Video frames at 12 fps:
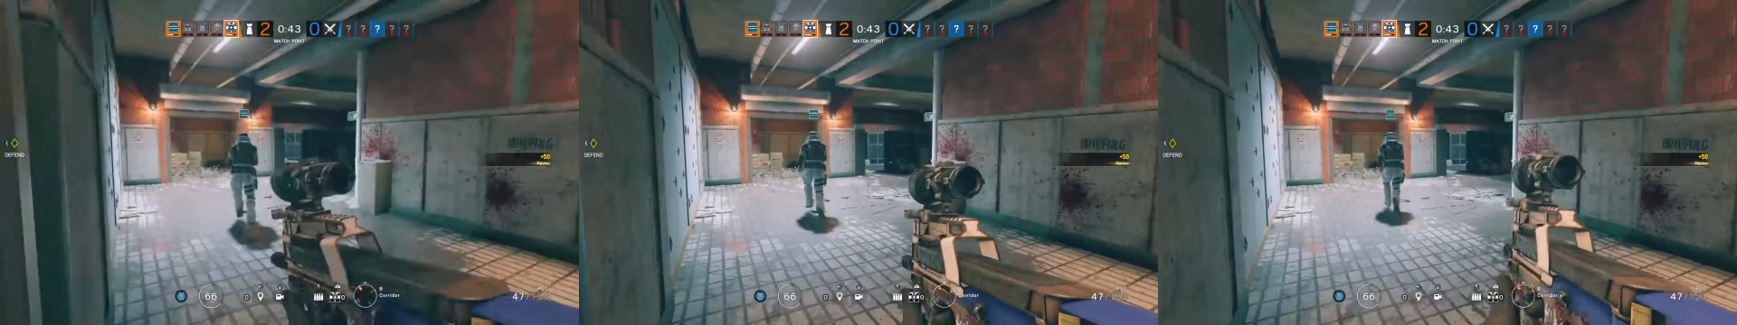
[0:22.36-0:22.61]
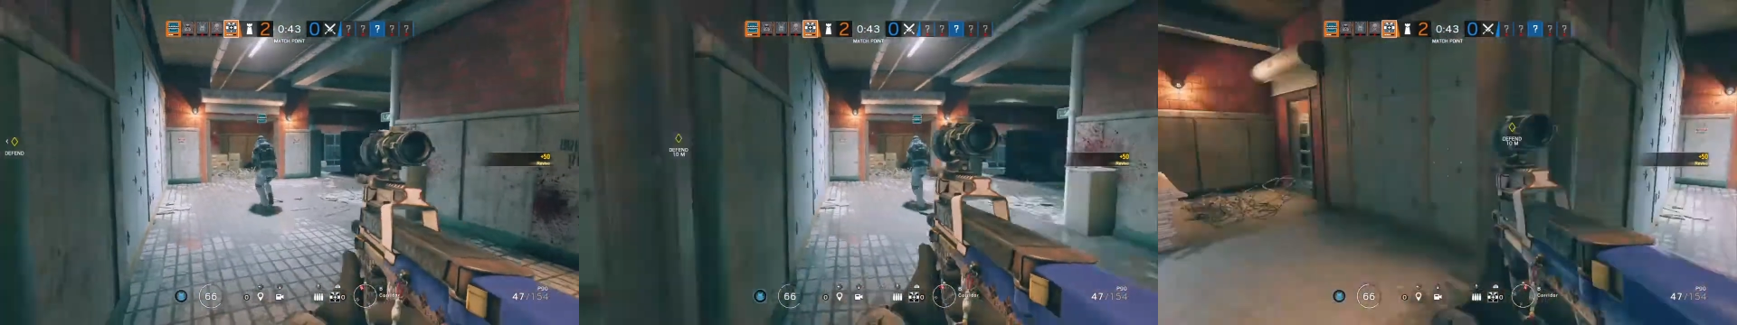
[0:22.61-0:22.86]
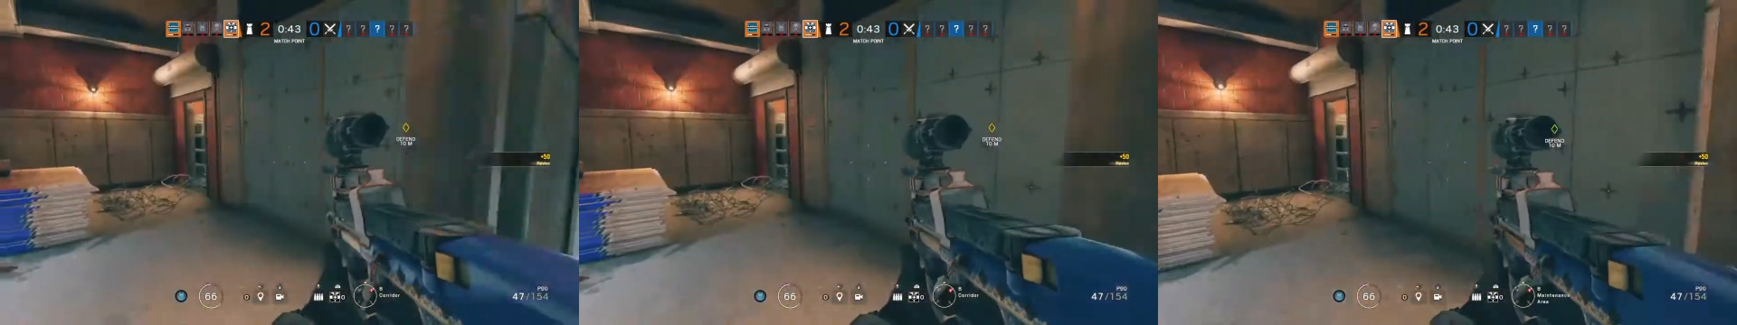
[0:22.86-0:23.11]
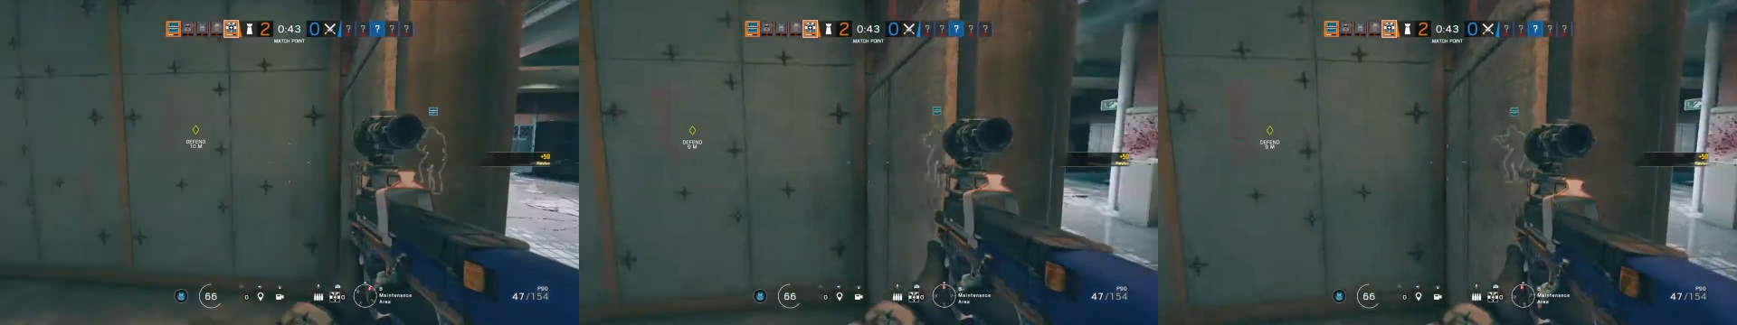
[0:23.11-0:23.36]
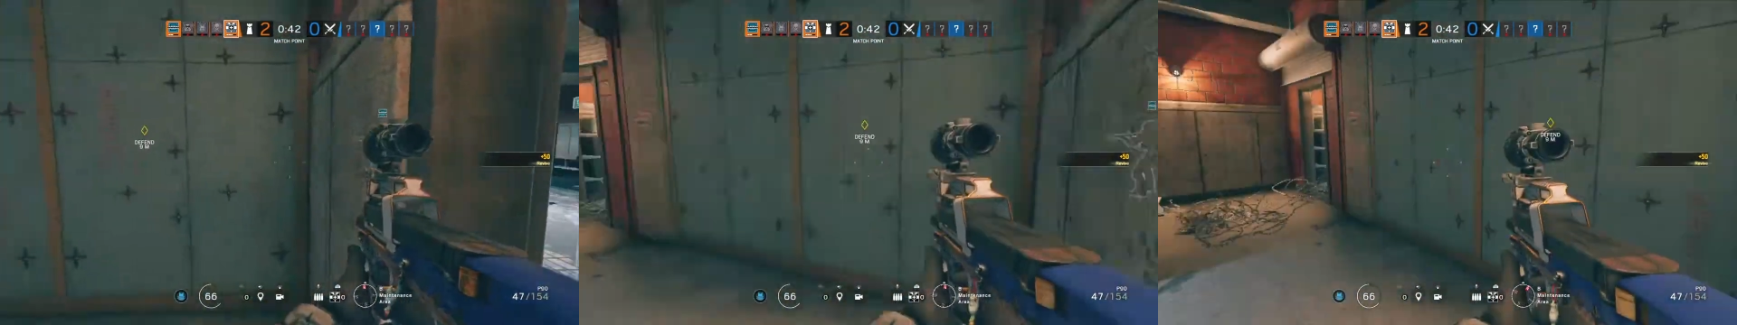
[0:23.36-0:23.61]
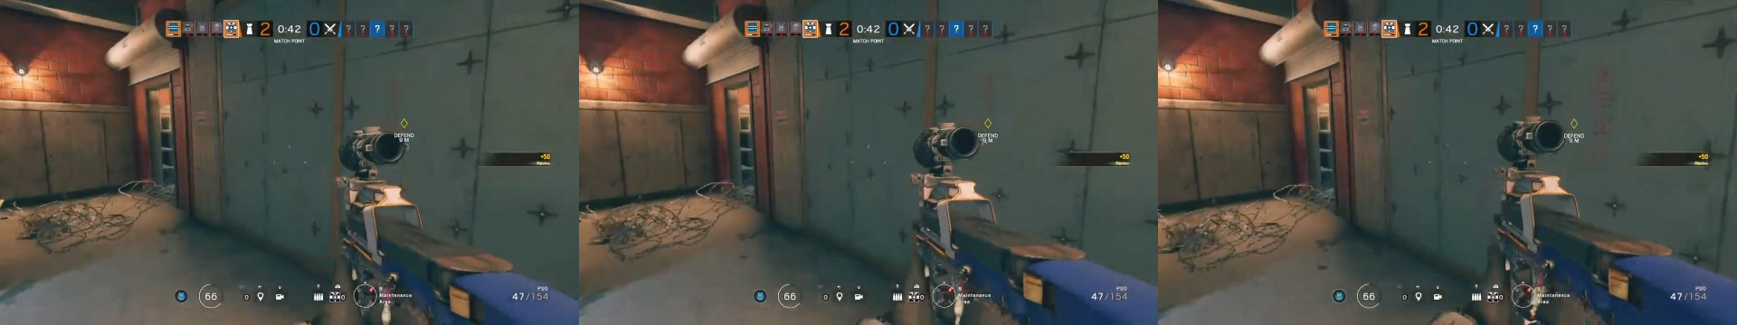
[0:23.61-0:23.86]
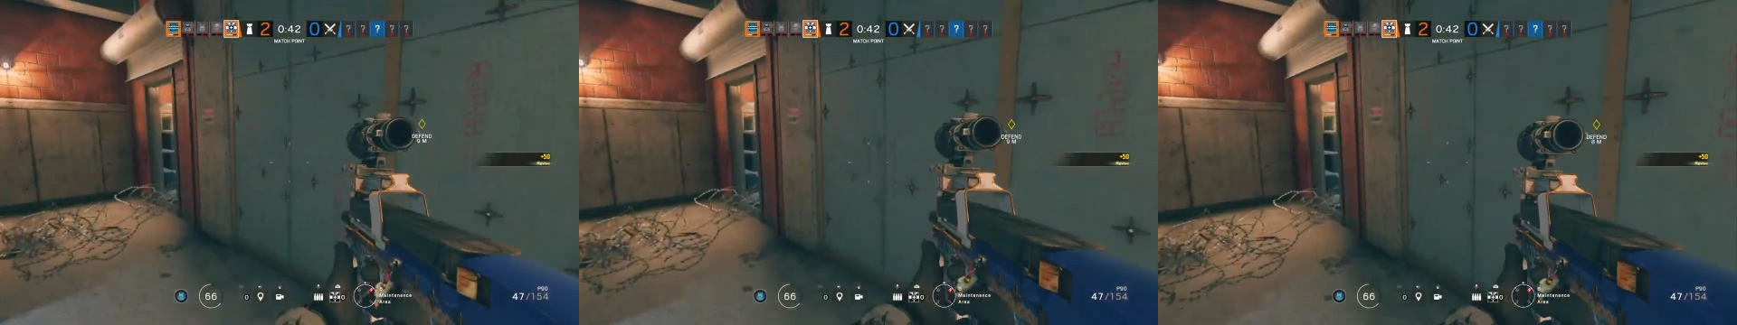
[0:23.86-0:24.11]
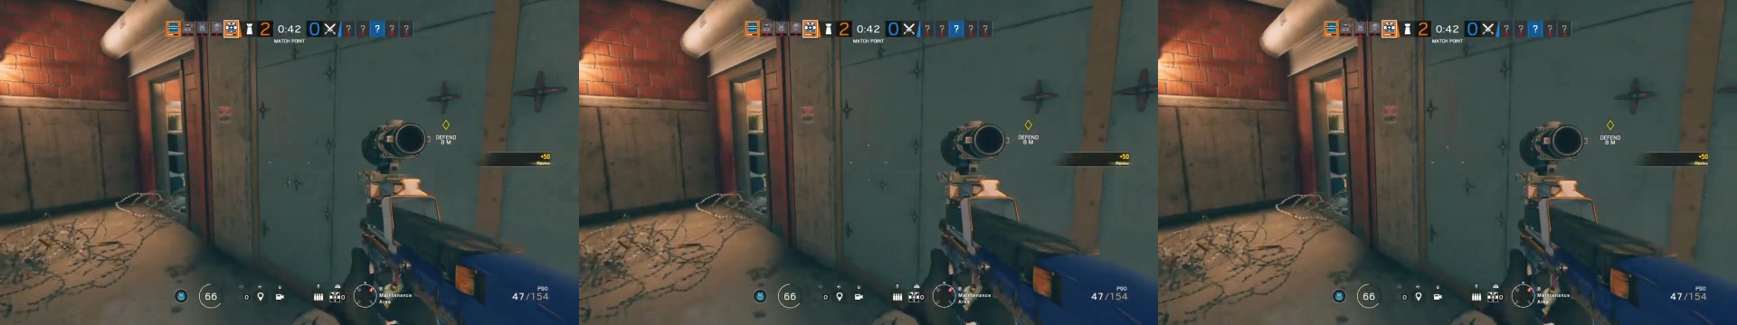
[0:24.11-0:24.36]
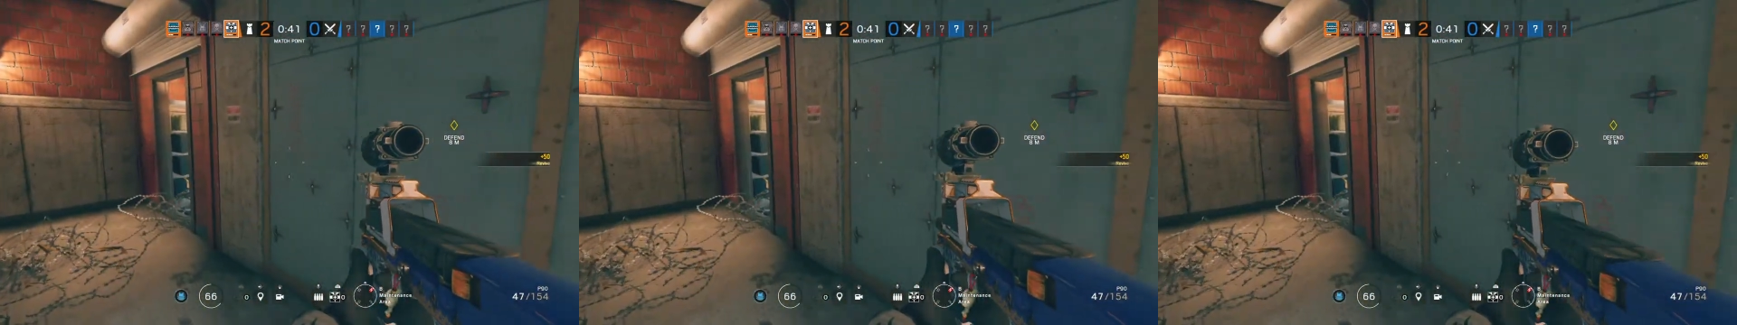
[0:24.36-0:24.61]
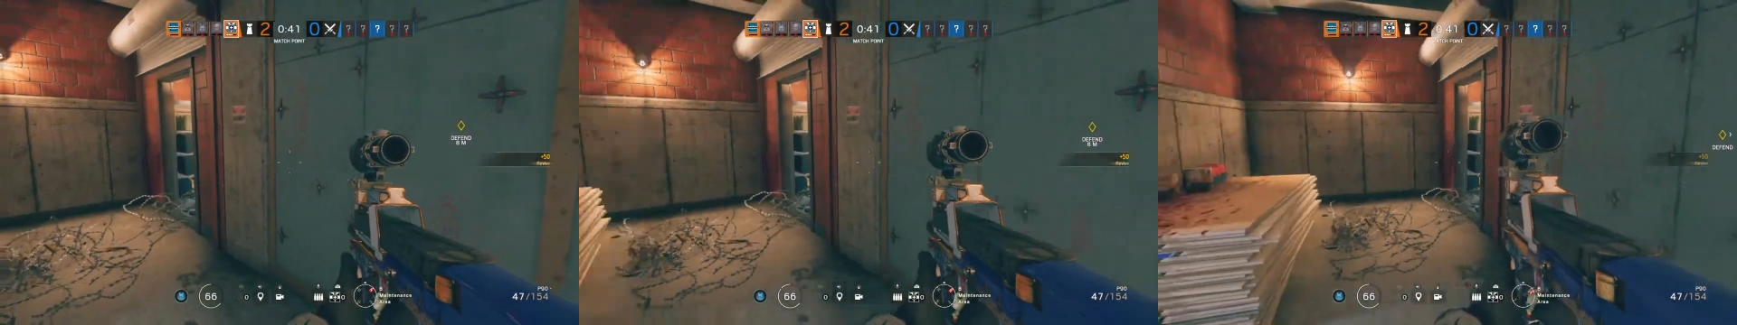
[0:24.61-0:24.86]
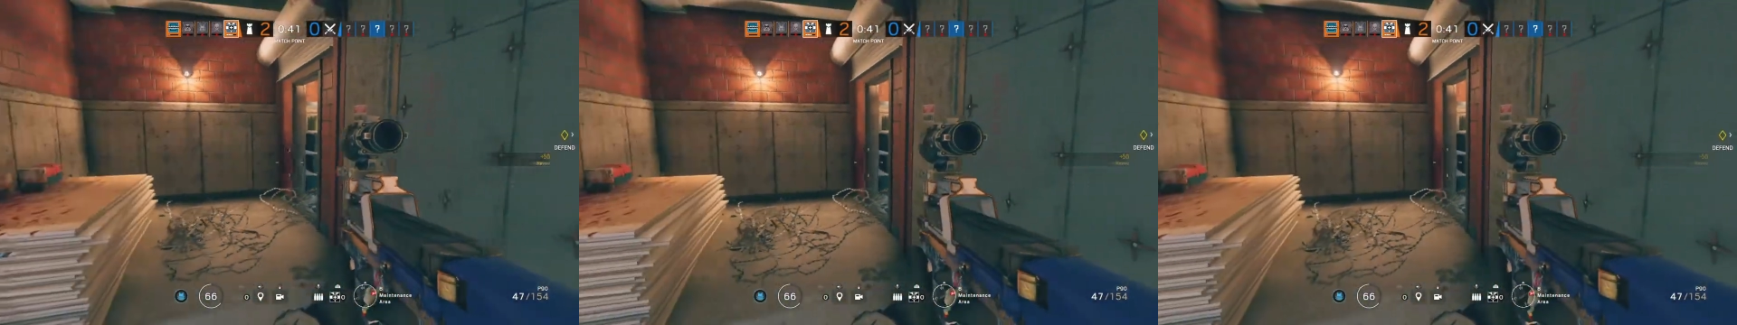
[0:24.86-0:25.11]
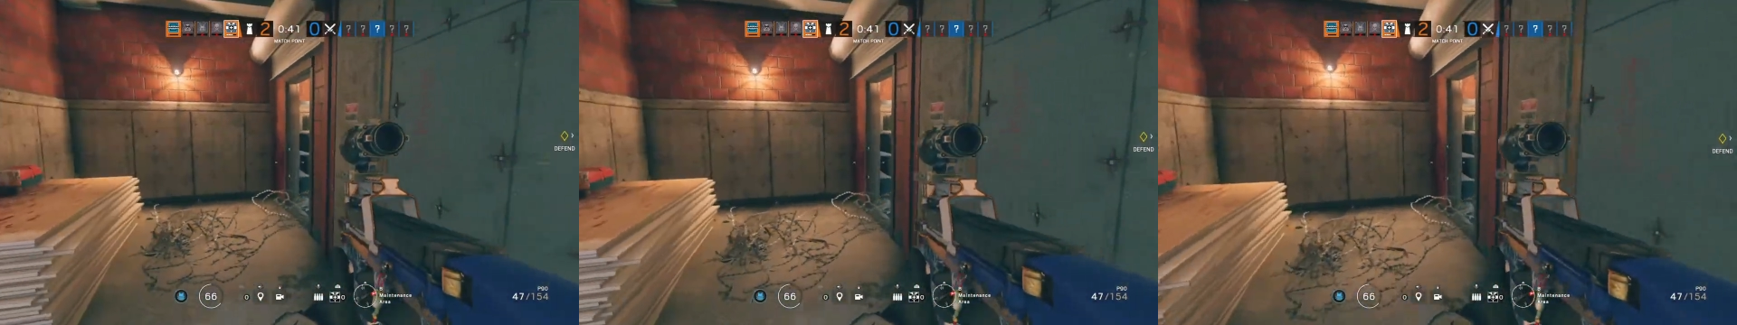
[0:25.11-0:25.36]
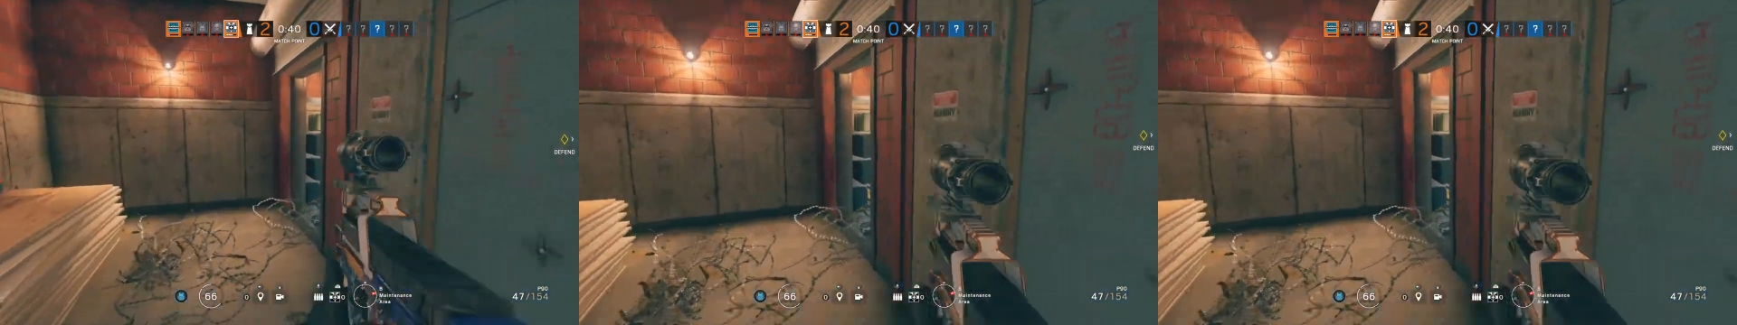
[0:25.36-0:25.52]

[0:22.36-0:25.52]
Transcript: Nobody's mouth can be seen.